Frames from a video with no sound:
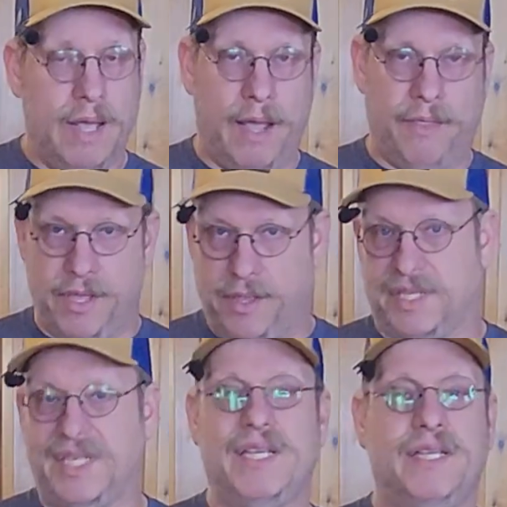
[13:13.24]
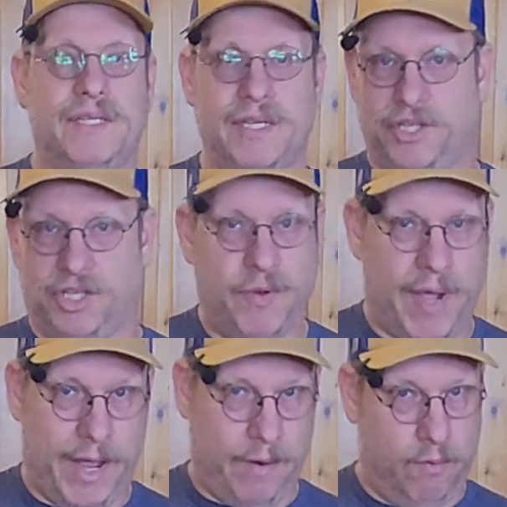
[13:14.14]
and then the seasonings
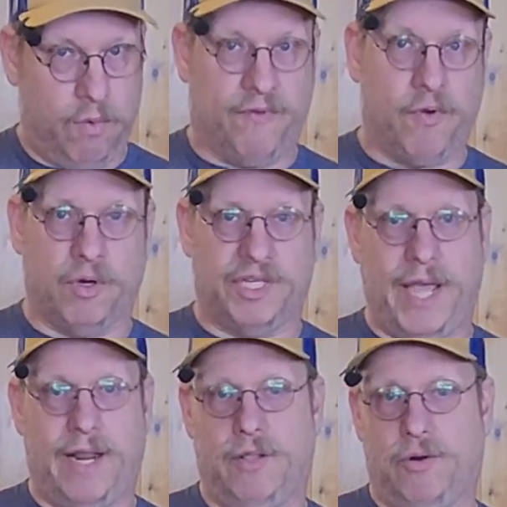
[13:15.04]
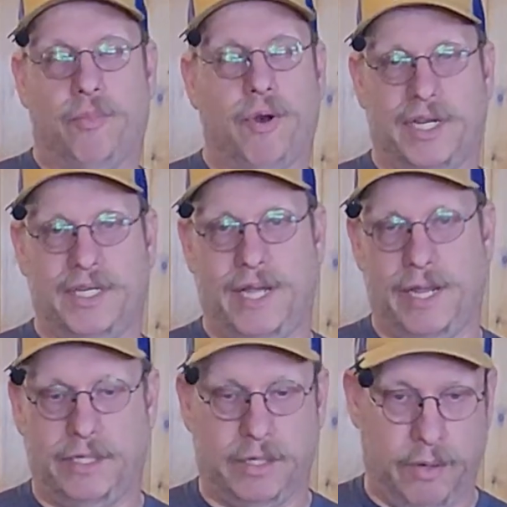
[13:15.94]
you add will of course add a little price
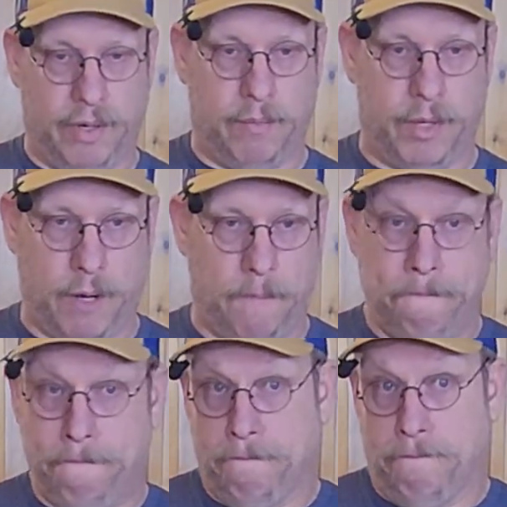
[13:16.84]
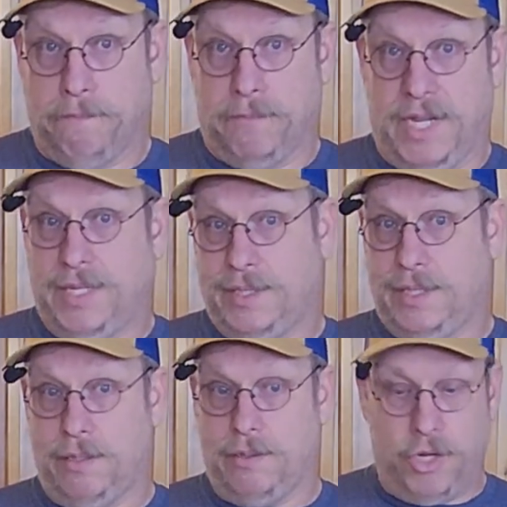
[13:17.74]
tag to it, but that's
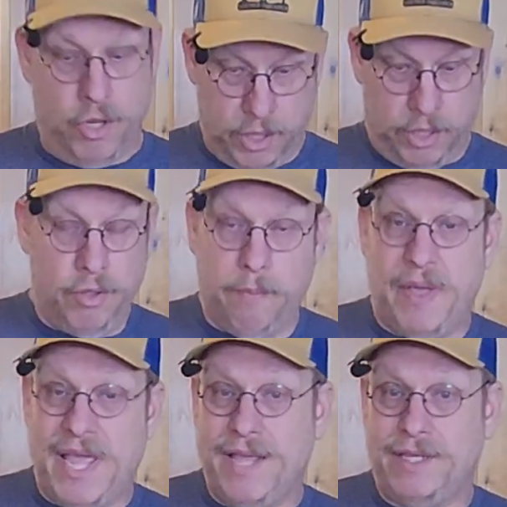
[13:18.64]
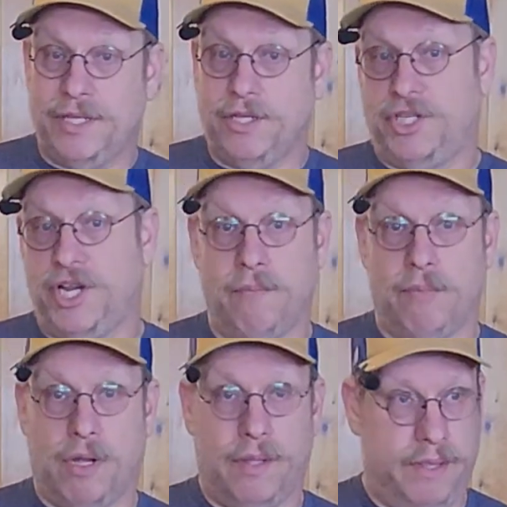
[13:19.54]
it. You could do the beans and the chicken
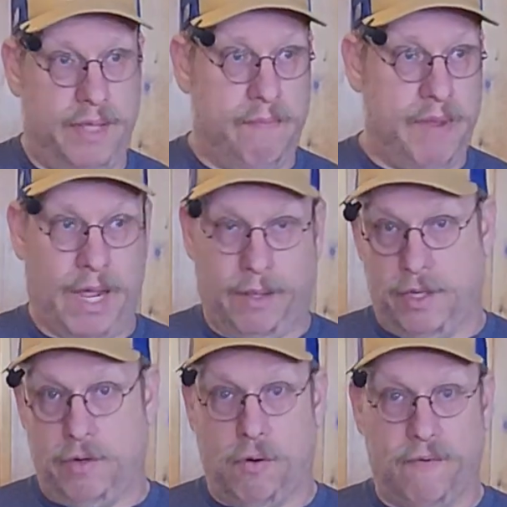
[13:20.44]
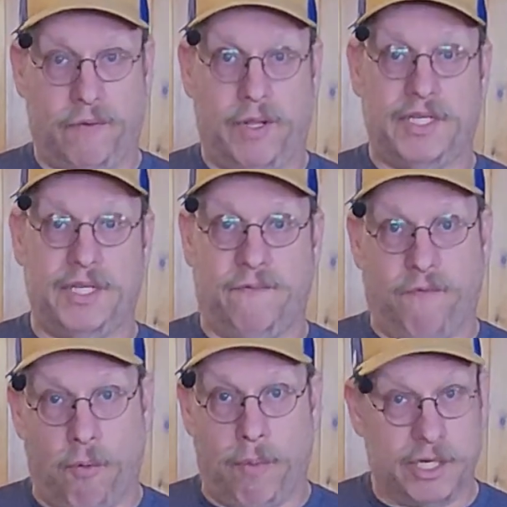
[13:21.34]
broth and be out the door for less than
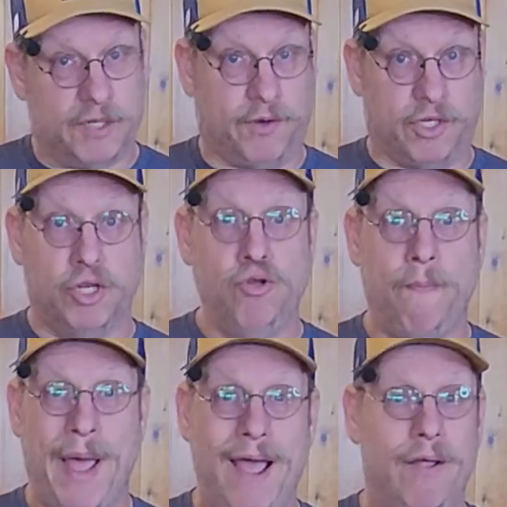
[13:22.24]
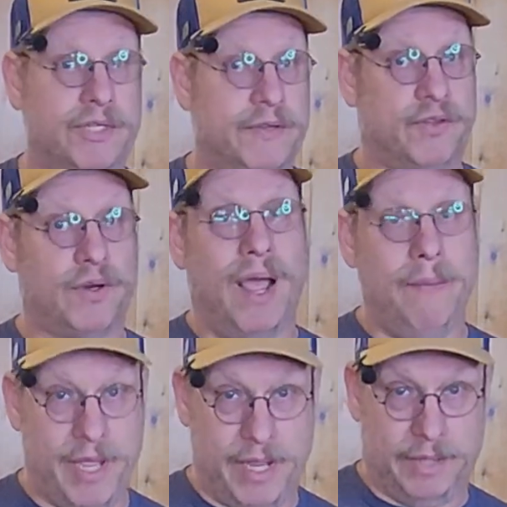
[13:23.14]
$4 for 2 pounds of
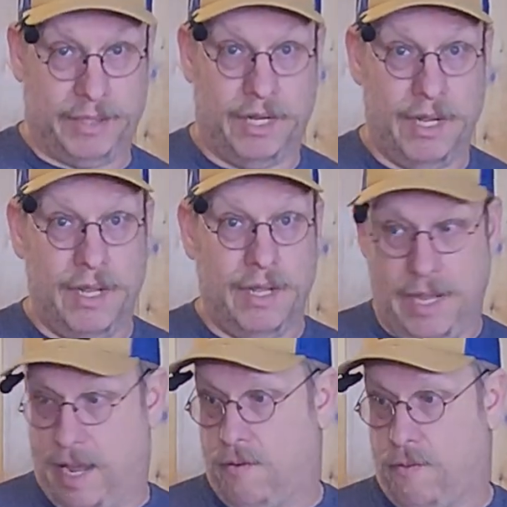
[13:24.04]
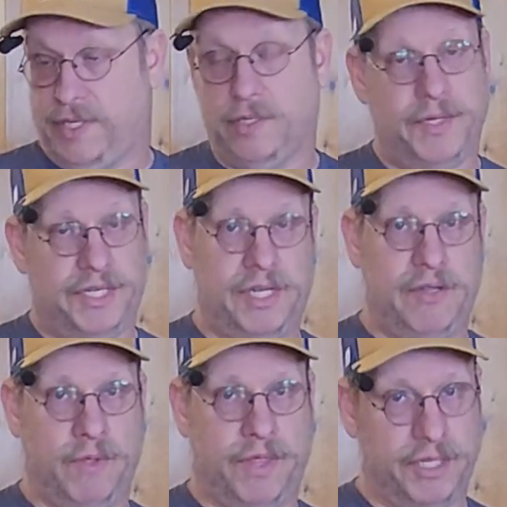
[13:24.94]
dry beans. Yeah, wait till we
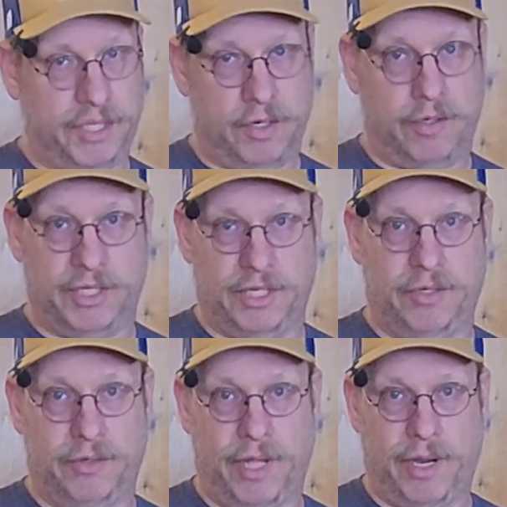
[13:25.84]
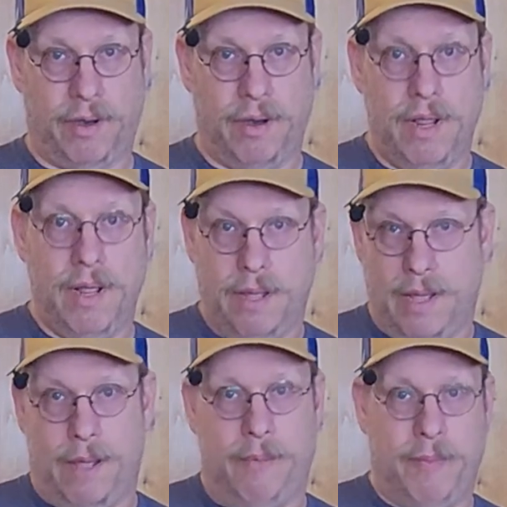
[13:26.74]
see what this turns into later.
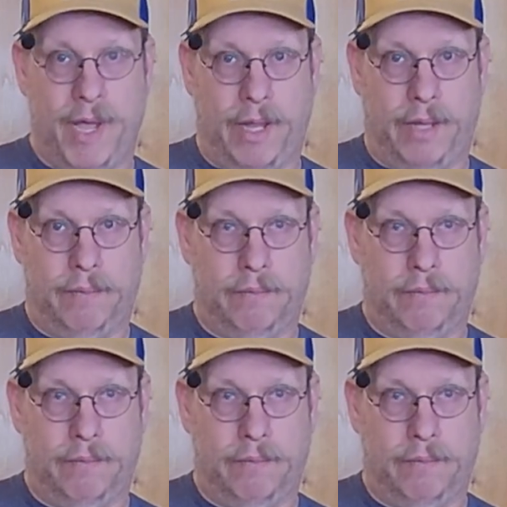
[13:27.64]
I'll be back.